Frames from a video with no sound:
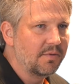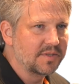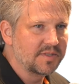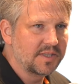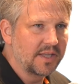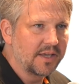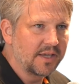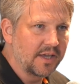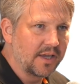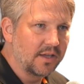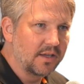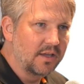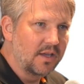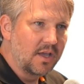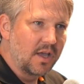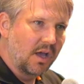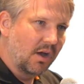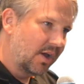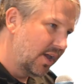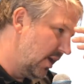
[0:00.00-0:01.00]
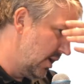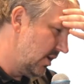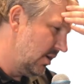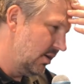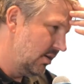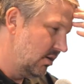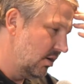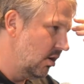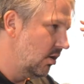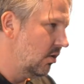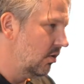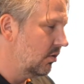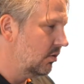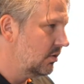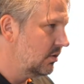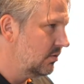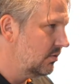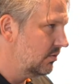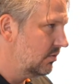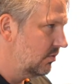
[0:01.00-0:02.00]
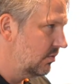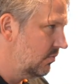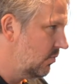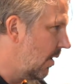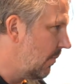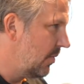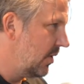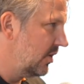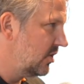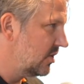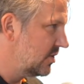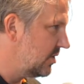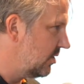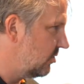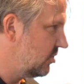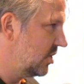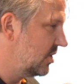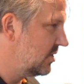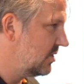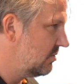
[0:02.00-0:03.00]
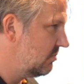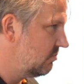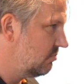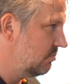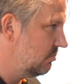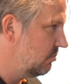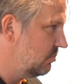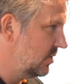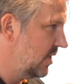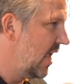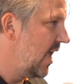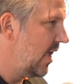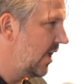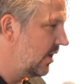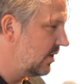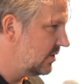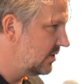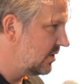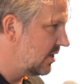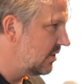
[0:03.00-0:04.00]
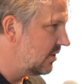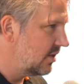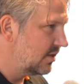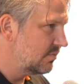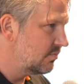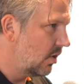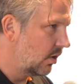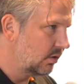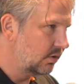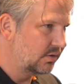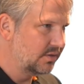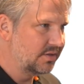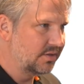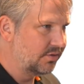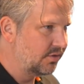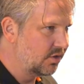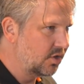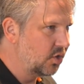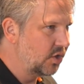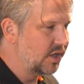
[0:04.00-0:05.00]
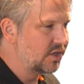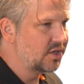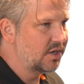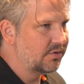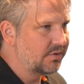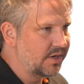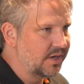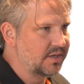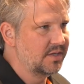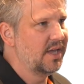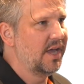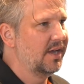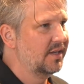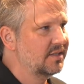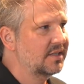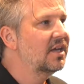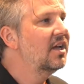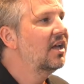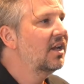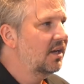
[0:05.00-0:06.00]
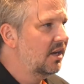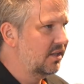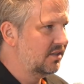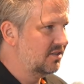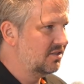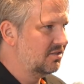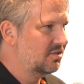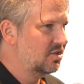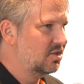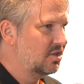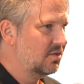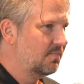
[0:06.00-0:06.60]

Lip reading: was thinking, okay, code, web pages, they're just text, and these models are good at generating text. Let's